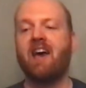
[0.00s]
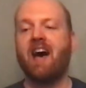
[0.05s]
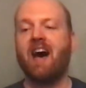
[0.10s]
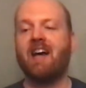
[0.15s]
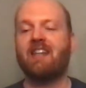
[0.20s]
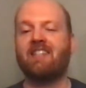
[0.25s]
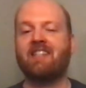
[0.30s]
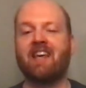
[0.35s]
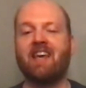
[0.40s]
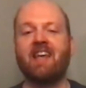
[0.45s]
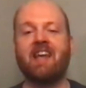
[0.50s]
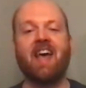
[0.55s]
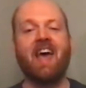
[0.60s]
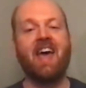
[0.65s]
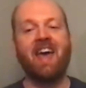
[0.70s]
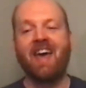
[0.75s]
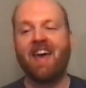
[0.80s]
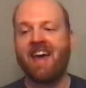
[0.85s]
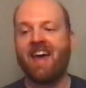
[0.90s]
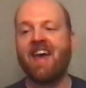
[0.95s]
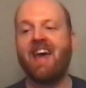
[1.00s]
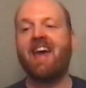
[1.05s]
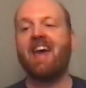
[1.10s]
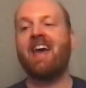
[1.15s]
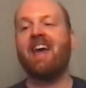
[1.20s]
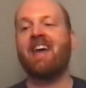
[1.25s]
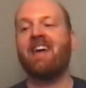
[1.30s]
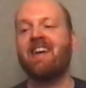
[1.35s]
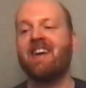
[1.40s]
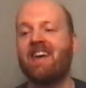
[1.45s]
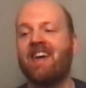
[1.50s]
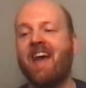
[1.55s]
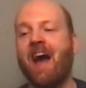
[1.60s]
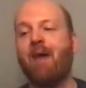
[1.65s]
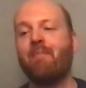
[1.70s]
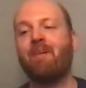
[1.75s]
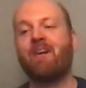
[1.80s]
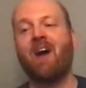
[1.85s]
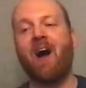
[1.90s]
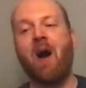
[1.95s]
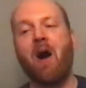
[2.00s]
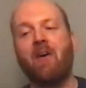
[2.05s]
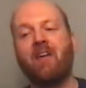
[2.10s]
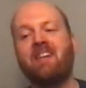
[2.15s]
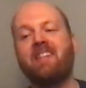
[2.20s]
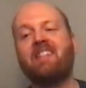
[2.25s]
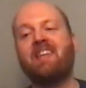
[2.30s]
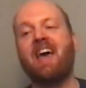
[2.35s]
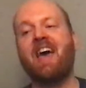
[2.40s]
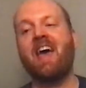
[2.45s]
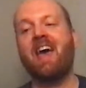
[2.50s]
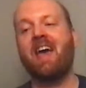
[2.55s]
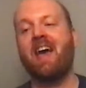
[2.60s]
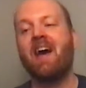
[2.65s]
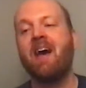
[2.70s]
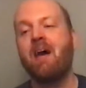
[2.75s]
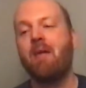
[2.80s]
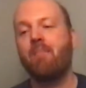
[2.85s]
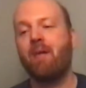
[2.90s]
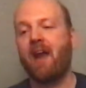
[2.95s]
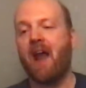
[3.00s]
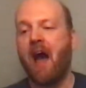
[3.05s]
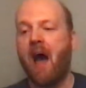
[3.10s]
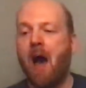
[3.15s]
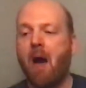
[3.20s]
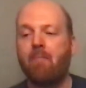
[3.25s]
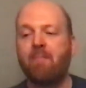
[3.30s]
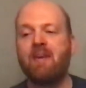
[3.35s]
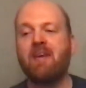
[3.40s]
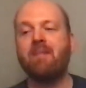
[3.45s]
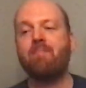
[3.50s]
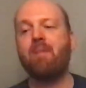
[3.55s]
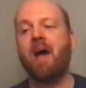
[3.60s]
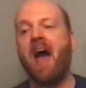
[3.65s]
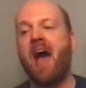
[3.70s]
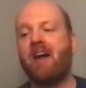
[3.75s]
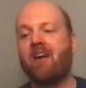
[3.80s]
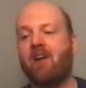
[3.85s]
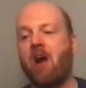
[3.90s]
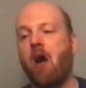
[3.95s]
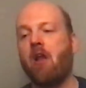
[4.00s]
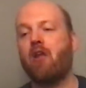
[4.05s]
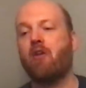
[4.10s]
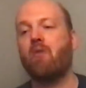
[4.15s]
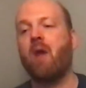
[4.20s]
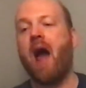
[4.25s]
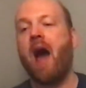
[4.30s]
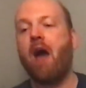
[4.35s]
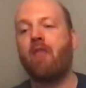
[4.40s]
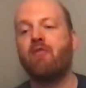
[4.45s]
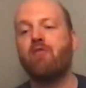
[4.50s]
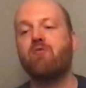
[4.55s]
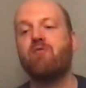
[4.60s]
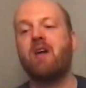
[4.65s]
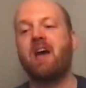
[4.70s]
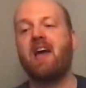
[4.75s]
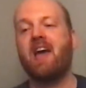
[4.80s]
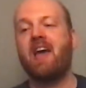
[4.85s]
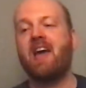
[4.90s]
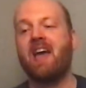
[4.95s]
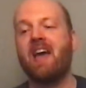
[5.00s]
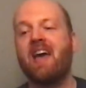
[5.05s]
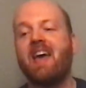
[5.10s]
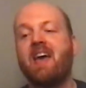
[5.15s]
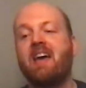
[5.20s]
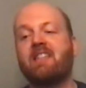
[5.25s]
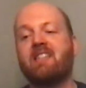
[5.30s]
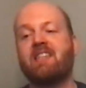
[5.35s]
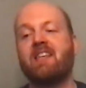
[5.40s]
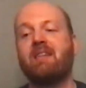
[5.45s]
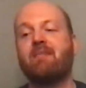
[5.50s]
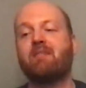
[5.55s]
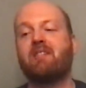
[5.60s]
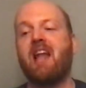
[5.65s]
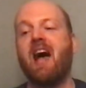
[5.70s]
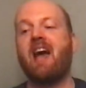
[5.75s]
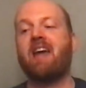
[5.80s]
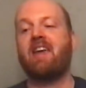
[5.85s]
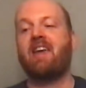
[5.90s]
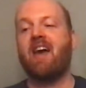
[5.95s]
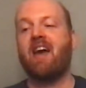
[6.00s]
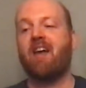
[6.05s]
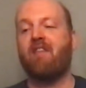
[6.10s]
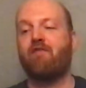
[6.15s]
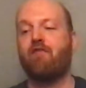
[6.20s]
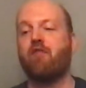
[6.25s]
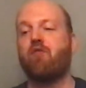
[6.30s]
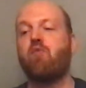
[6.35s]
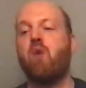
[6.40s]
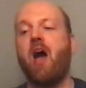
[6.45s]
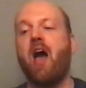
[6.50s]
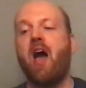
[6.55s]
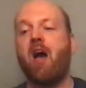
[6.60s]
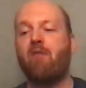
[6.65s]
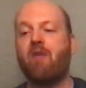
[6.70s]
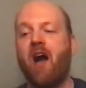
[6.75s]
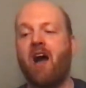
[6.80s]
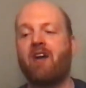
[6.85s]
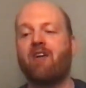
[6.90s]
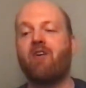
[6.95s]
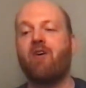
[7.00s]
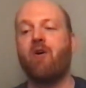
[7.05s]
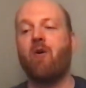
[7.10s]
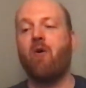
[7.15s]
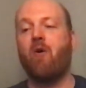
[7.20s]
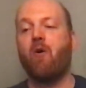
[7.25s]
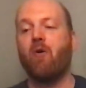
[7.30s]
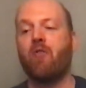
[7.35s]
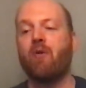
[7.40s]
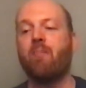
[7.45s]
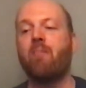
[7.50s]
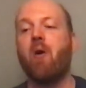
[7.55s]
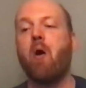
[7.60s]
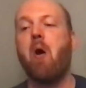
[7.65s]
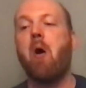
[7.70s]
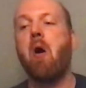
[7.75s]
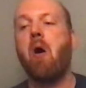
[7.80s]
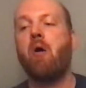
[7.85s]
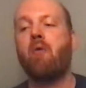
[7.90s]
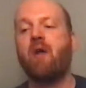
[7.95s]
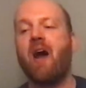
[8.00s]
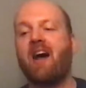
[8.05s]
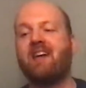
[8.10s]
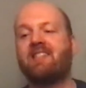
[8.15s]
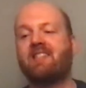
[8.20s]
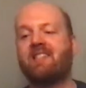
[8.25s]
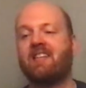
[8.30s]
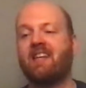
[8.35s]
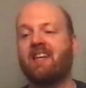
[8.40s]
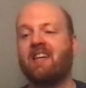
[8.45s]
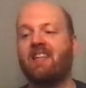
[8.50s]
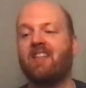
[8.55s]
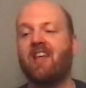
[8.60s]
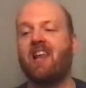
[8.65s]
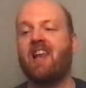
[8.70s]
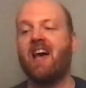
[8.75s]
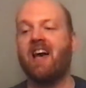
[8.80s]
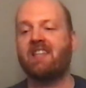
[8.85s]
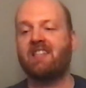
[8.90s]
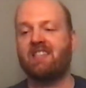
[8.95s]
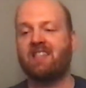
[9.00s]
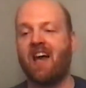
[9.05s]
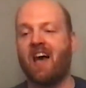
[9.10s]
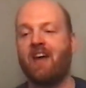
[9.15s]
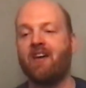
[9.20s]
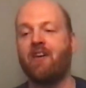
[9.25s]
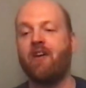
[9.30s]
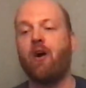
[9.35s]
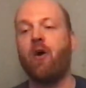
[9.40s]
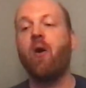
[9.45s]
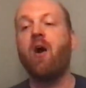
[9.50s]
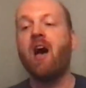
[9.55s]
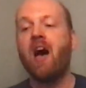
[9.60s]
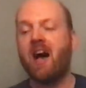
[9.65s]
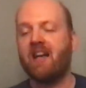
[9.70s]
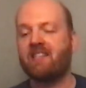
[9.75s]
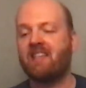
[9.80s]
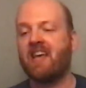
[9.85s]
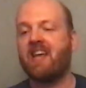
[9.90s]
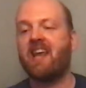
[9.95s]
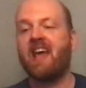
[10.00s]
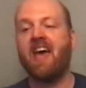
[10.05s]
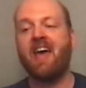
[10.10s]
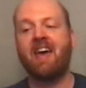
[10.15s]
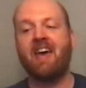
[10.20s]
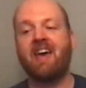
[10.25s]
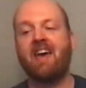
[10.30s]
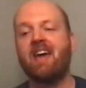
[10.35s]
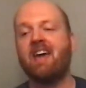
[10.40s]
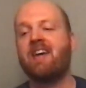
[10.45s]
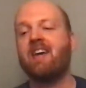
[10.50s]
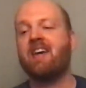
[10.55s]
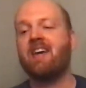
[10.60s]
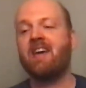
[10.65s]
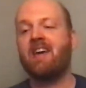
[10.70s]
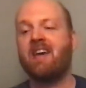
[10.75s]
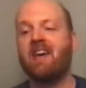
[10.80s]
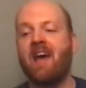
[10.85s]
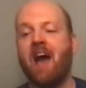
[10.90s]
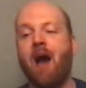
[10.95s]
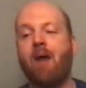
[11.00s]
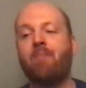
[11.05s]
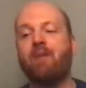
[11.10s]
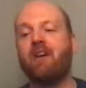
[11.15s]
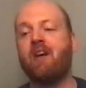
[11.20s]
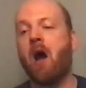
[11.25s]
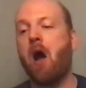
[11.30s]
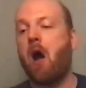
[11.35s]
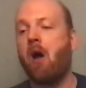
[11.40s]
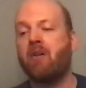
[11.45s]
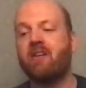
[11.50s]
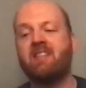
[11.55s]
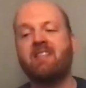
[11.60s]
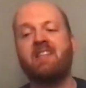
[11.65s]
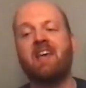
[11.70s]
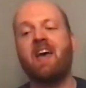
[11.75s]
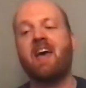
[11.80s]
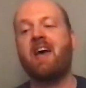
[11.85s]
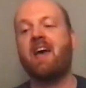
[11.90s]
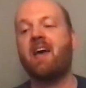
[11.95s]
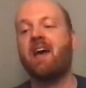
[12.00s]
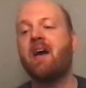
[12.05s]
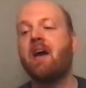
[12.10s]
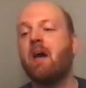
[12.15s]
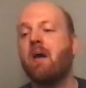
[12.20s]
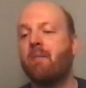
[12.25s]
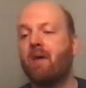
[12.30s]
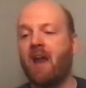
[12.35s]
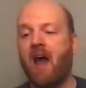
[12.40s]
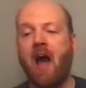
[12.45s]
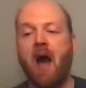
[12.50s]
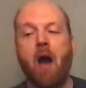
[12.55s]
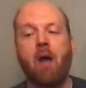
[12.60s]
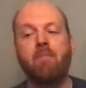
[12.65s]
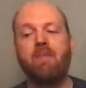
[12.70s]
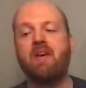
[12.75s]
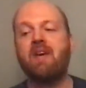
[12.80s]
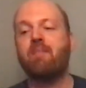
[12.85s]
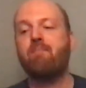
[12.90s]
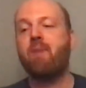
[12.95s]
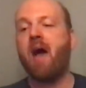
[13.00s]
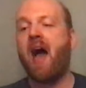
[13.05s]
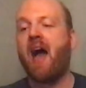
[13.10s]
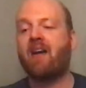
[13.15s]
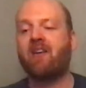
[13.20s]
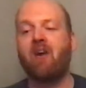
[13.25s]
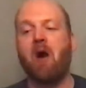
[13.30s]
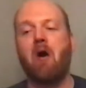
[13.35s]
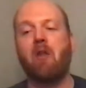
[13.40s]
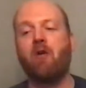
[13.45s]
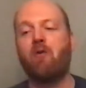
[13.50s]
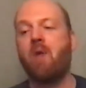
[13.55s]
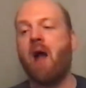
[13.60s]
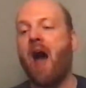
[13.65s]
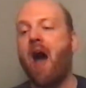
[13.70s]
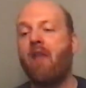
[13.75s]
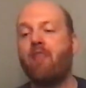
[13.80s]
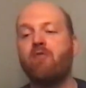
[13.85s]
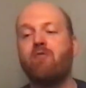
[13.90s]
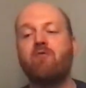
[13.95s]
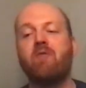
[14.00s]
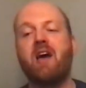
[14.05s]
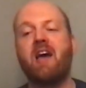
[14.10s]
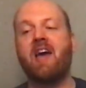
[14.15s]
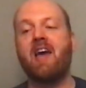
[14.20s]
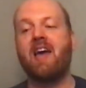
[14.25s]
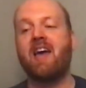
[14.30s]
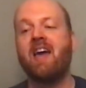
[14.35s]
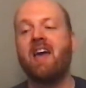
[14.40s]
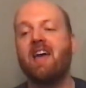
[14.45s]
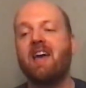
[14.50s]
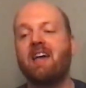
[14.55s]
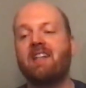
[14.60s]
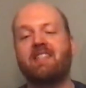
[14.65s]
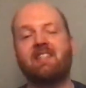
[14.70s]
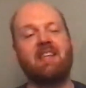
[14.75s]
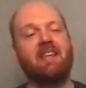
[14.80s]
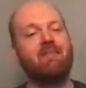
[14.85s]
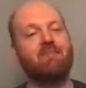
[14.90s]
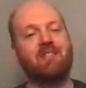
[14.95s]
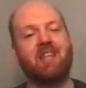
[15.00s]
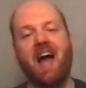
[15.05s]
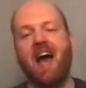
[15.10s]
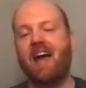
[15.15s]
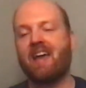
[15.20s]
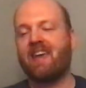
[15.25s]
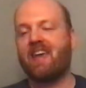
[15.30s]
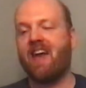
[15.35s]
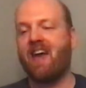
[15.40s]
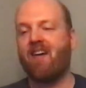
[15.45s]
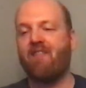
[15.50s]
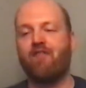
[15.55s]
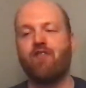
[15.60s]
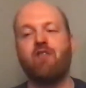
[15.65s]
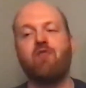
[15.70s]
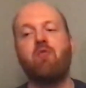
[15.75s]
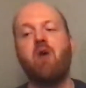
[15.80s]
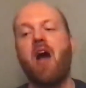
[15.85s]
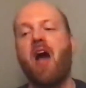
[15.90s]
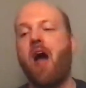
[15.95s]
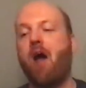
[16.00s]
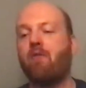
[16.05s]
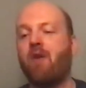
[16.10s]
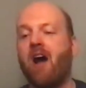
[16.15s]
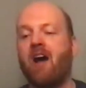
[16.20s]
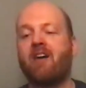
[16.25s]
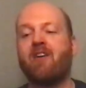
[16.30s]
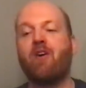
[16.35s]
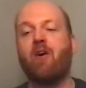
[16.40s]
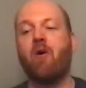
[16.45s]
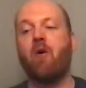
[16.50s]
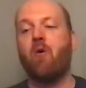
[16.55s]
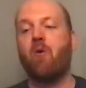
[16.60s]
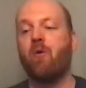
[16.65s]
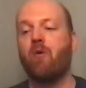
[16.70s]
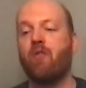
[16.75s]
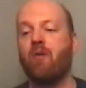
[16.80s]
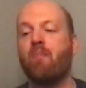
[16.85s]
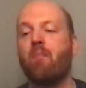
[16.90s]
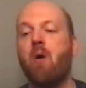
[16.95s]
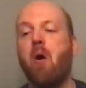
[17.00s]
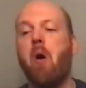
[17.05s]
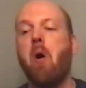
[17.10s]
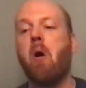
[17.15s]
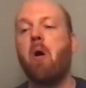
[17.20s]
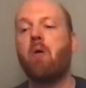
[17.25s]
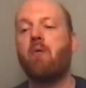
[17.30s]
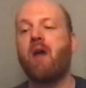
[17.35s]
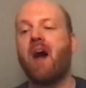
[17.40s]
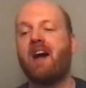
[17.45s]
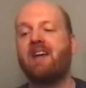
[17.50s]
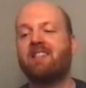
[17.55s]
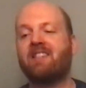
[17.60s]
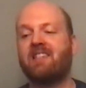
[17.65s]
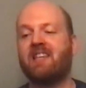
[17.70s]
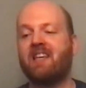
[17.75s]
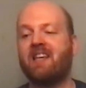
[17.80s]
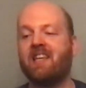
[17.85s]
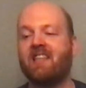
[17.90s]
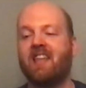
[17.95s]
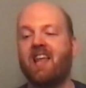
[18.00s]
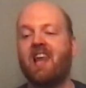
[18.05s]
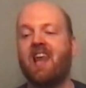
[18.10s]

I said, hey, I'll be gone today, but I'll be back all around the way. It seems like everywhere I go, the more I see, the less I know. I said, hey, I'll be gone today, but I'll be back all around the way. It seems like everywhere I go, the more I see, the